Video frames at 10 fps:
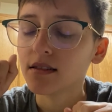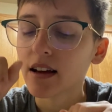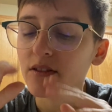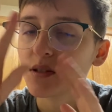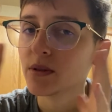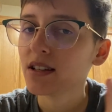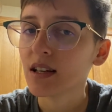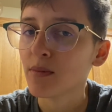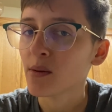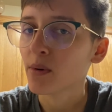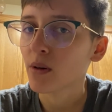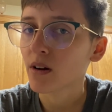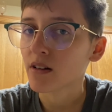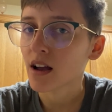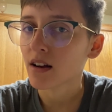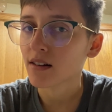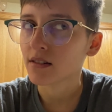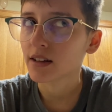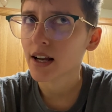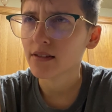LGBT people are not
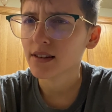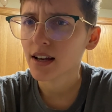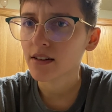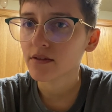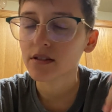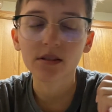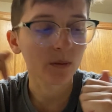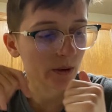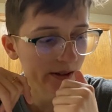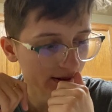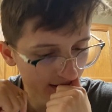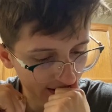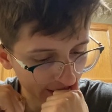allowed that for some reason.